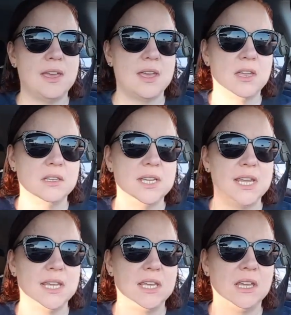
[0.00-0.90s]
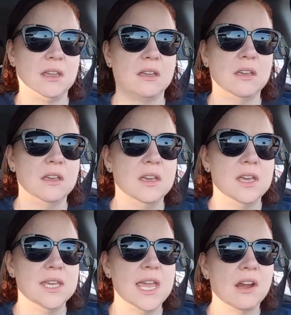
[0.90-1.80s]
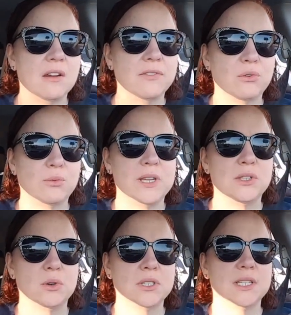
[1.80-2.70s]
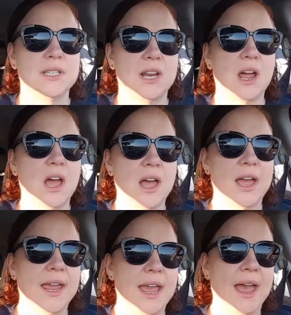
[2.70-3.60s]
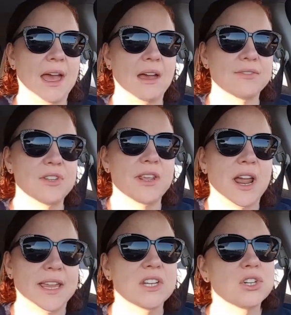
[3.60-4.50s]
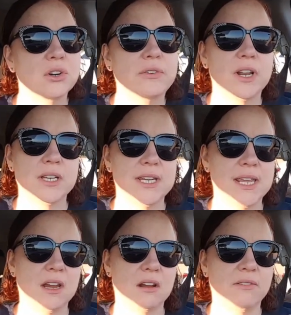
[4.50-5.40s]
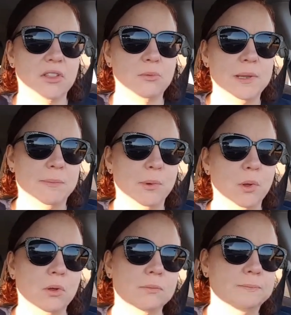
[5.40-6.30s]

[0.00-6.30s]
and taking care of the resources that I have so that I can turn around and take care of other people